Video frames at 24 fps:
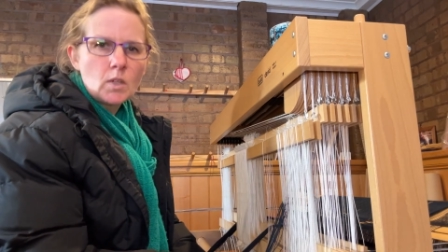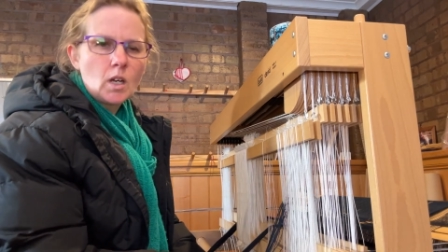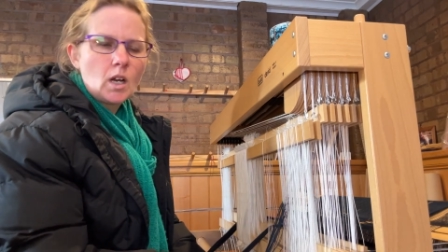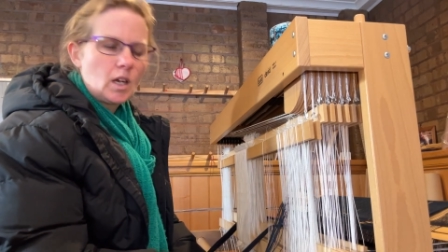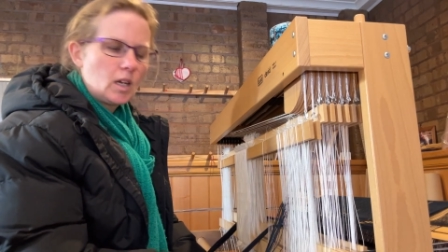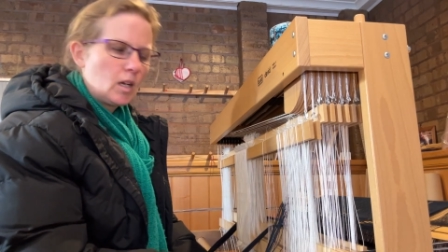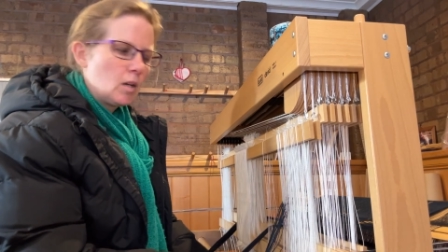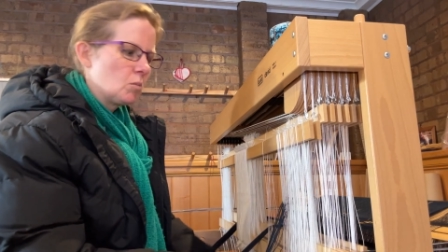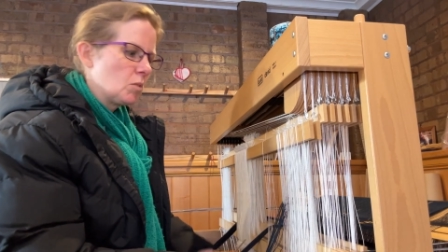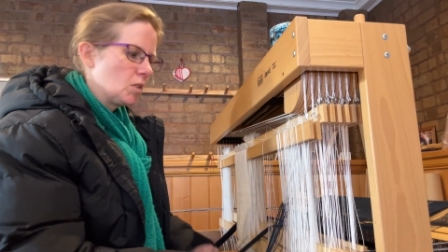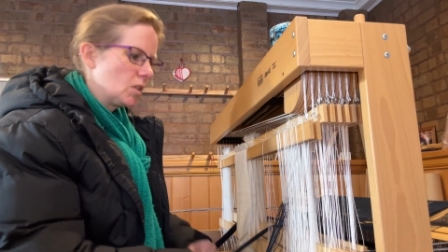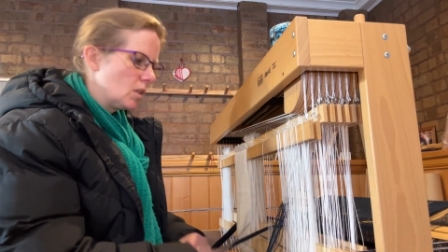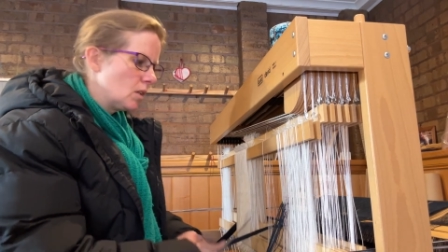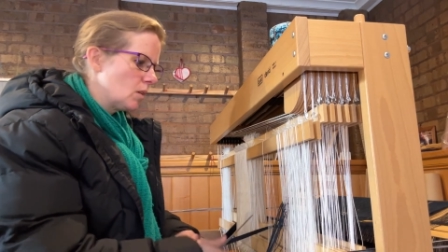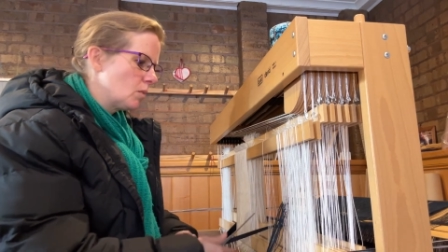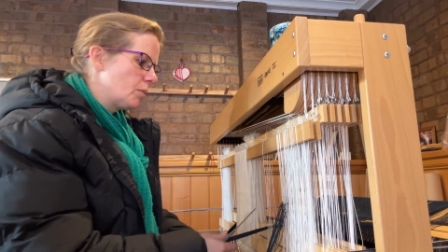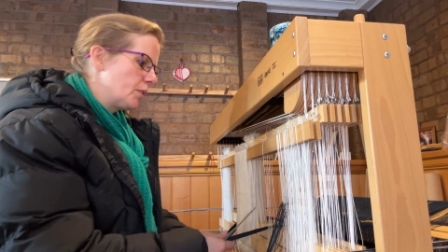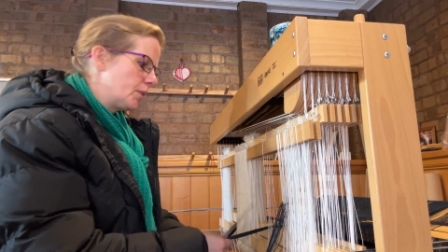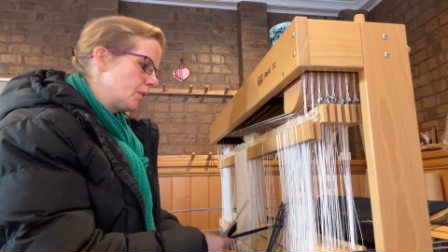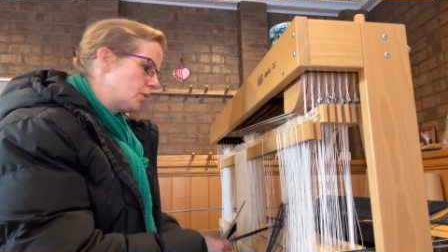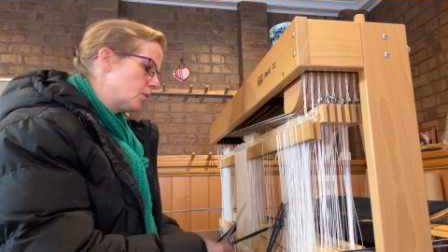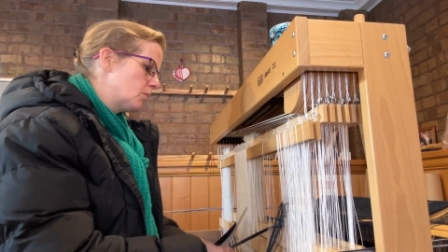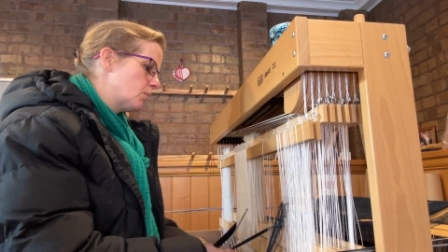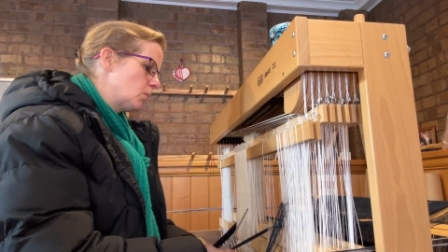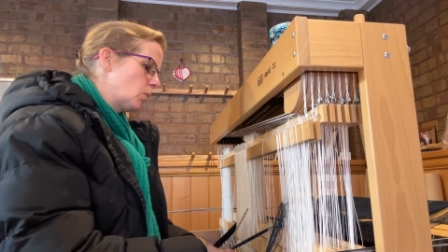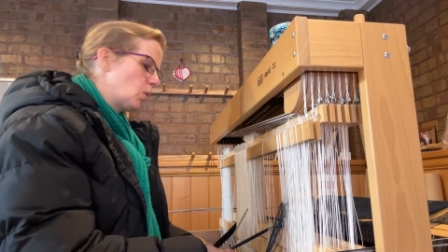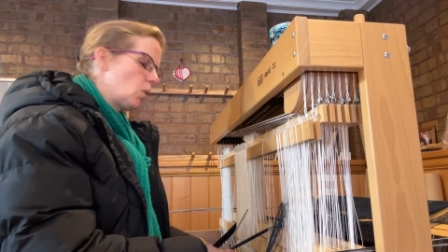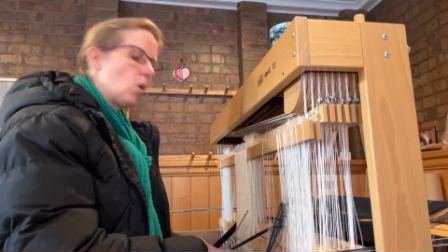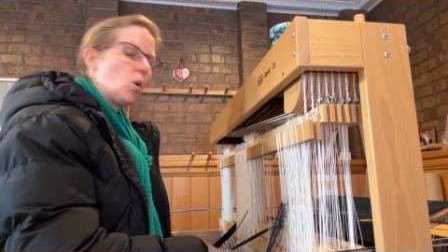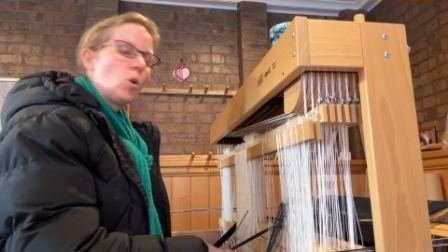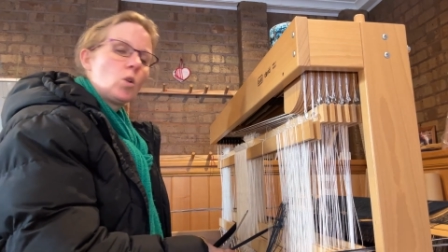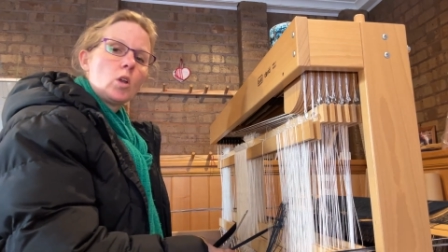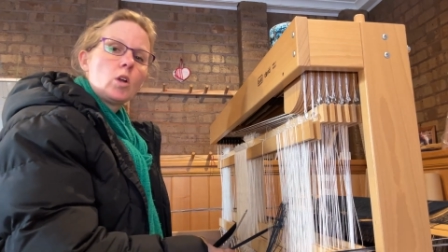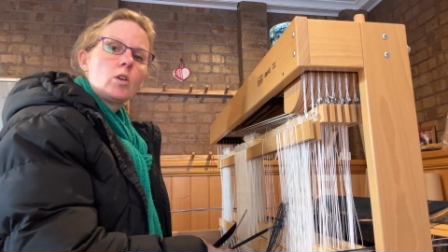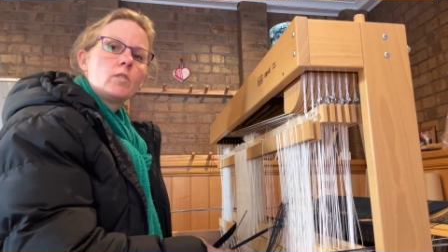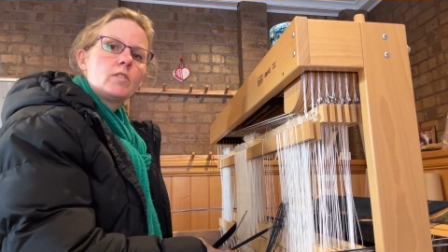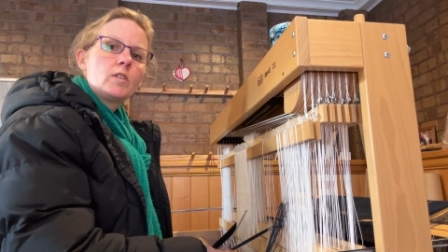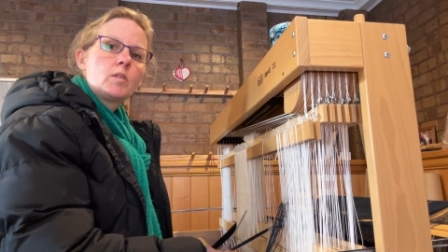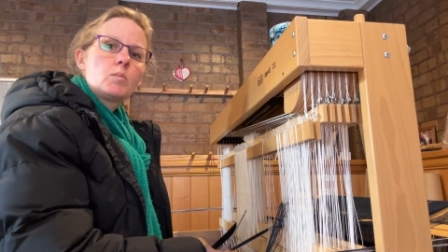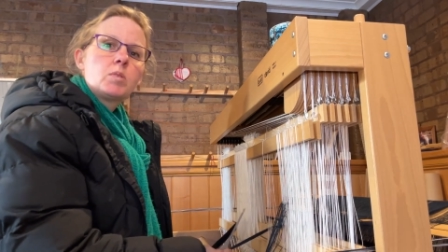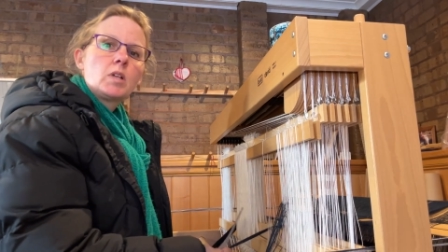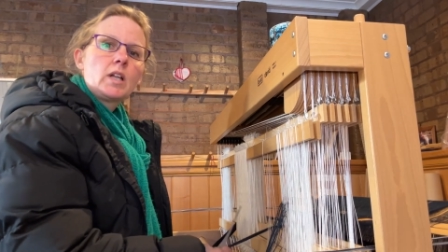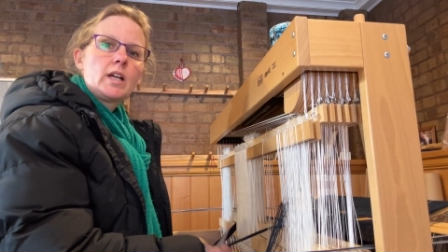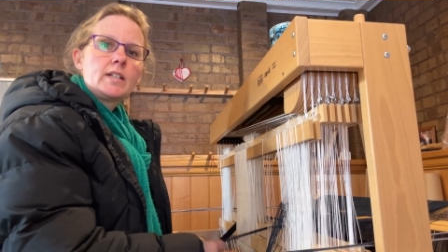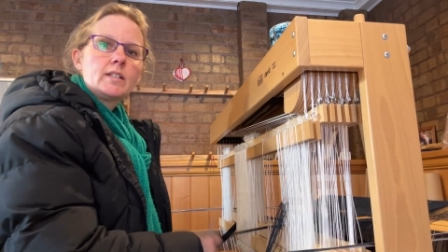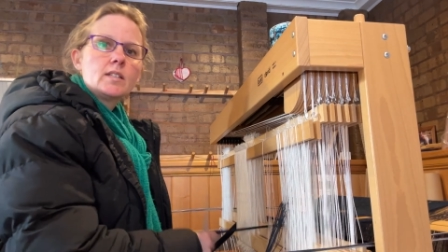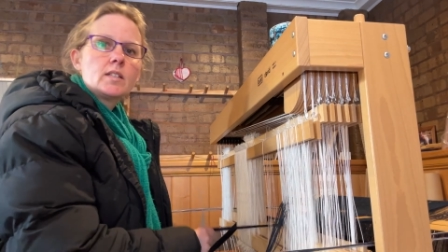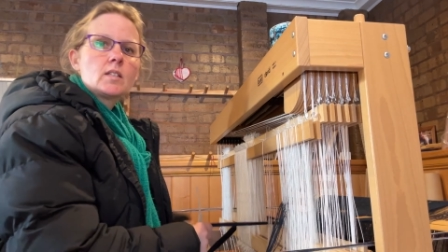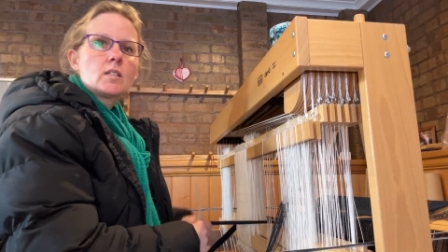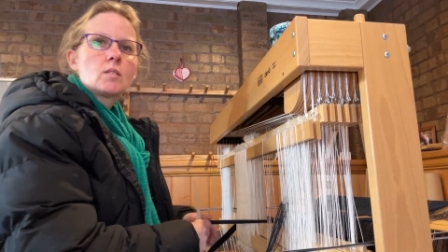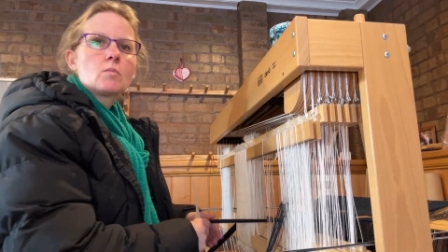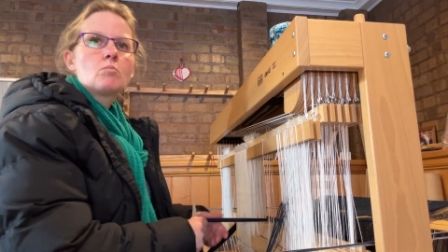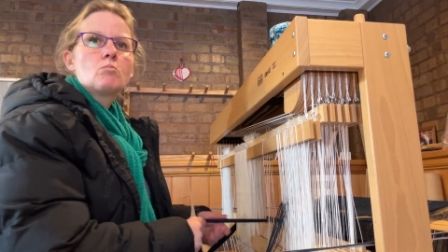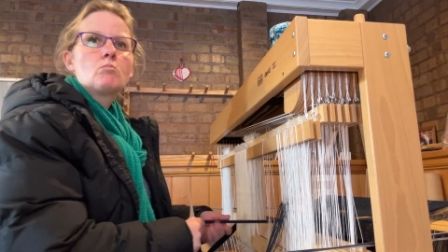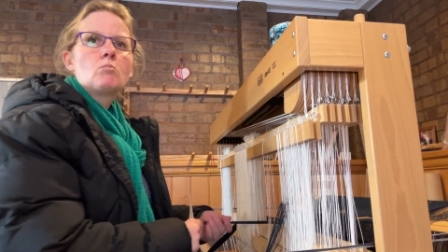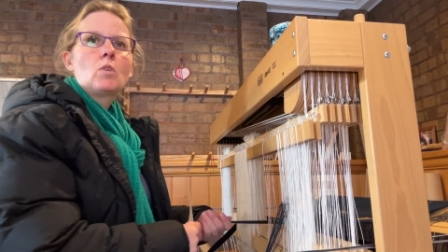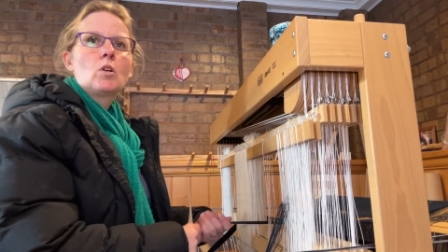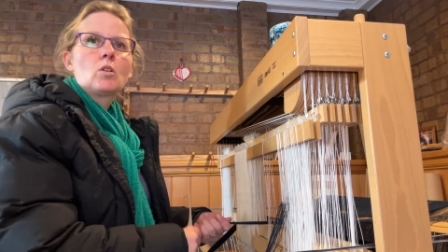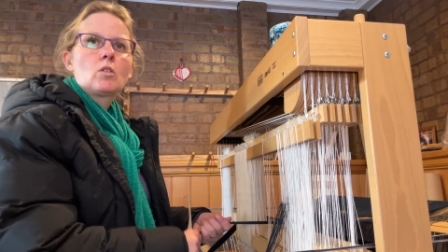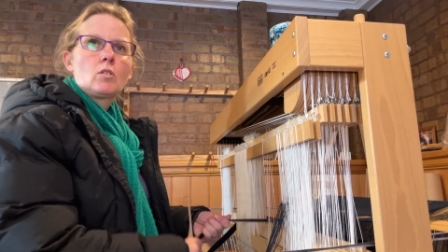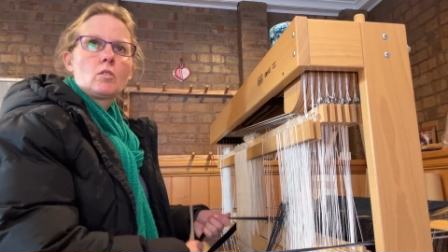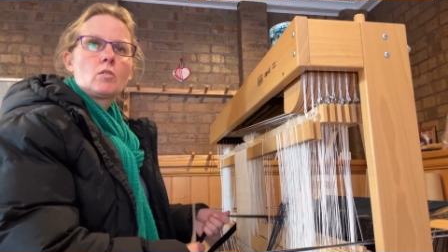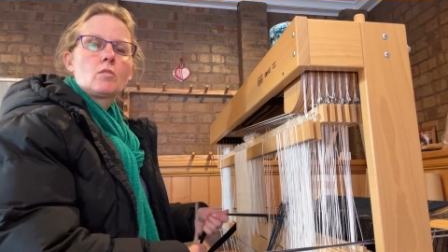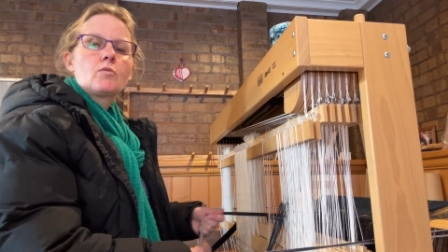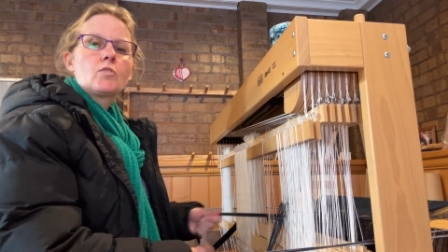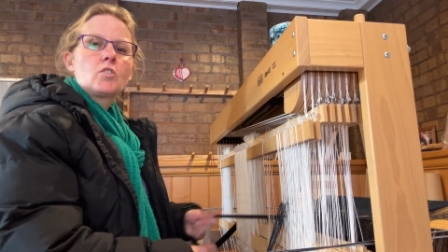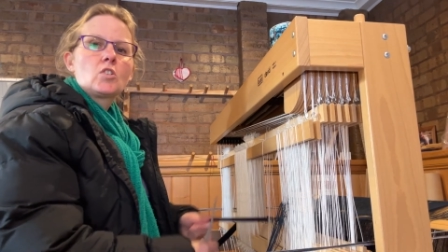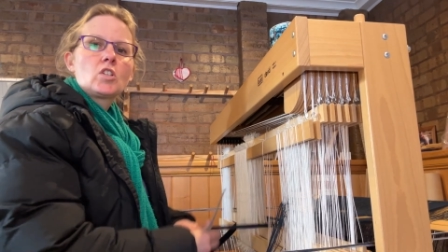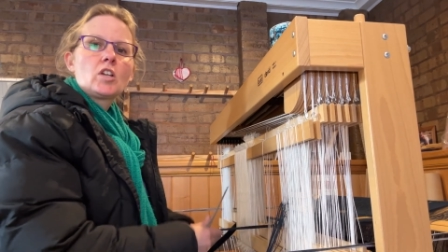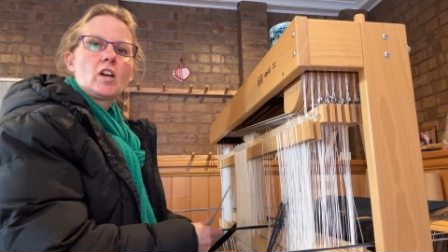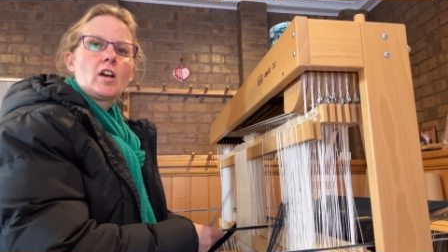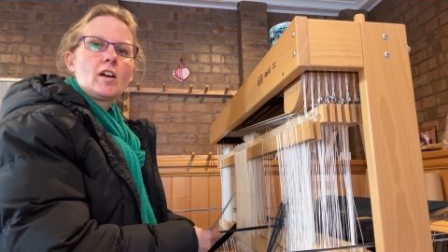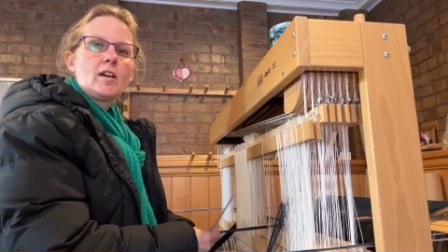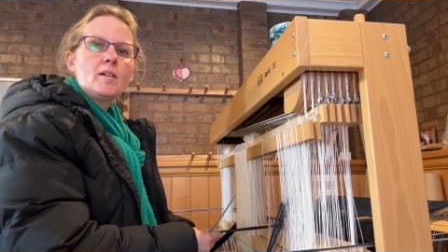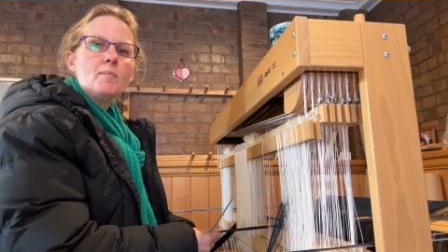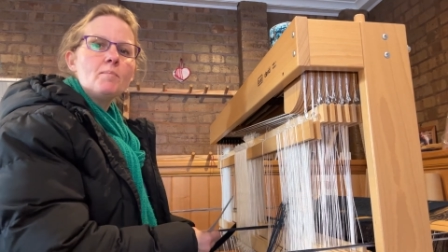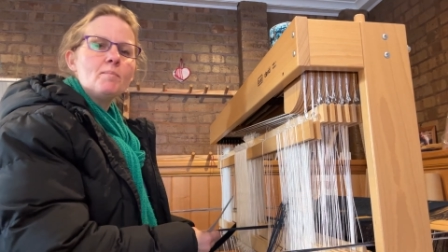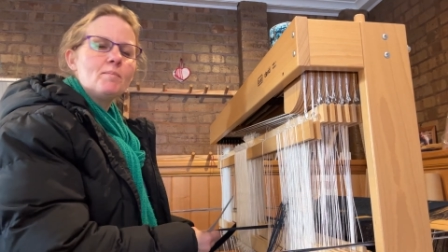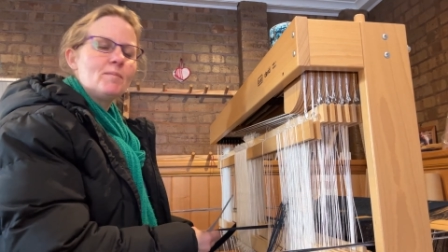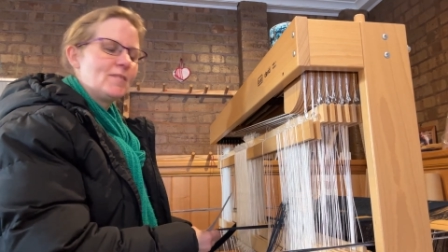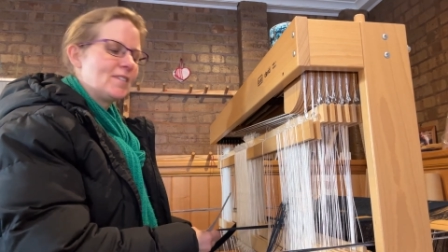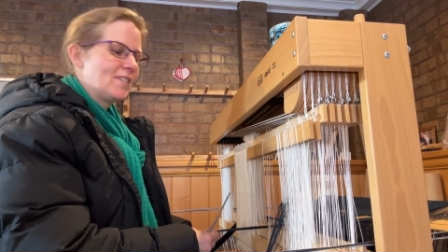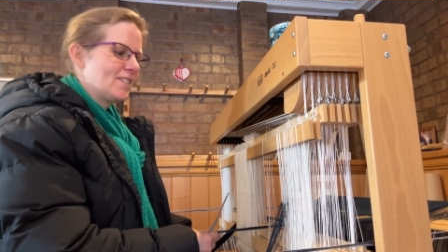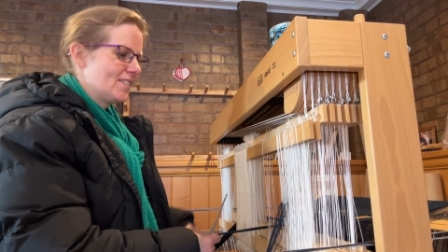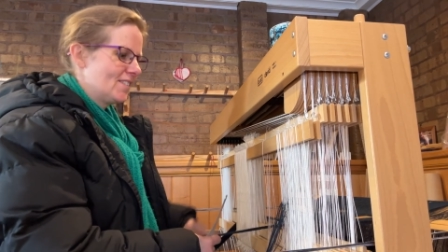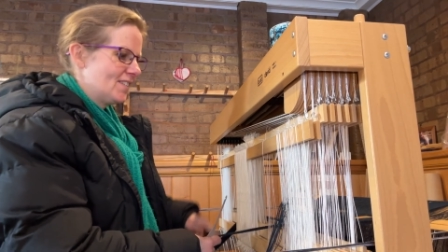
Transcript: I am a little bit all over the place a lot of the time.